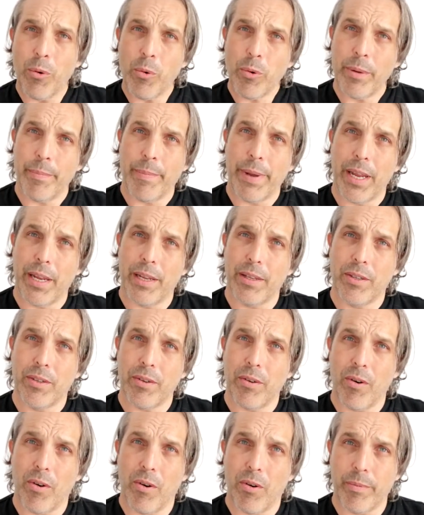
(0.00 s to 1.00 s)
all
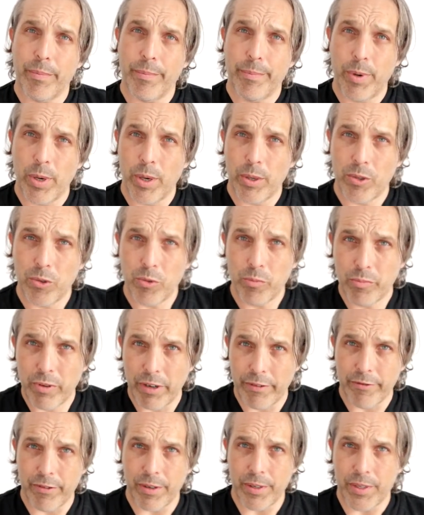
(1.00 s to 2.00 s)
depends on personal
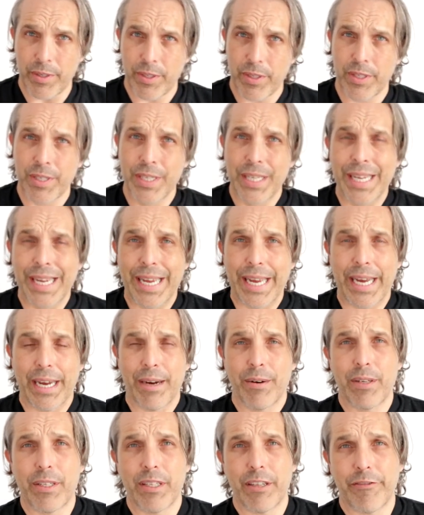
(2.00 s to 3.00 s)
preference.
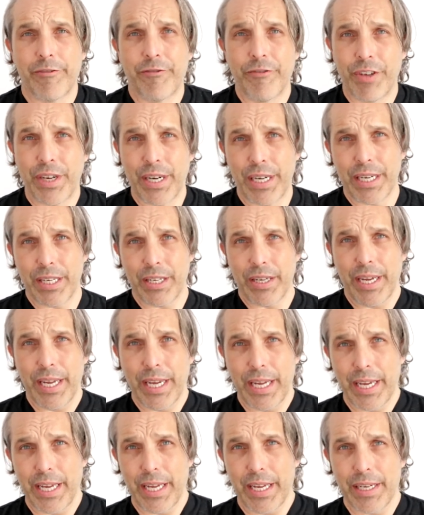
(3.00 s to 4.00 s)
How does it feel in your
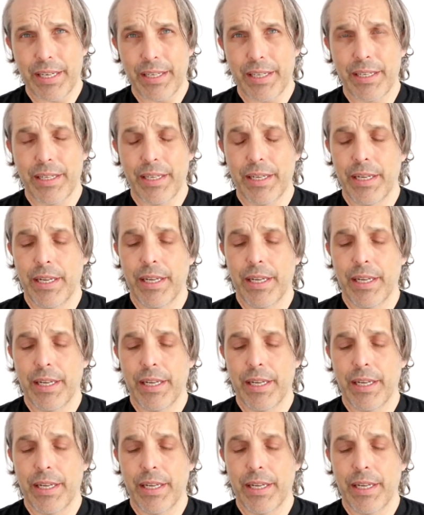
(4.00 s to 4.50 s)
hand?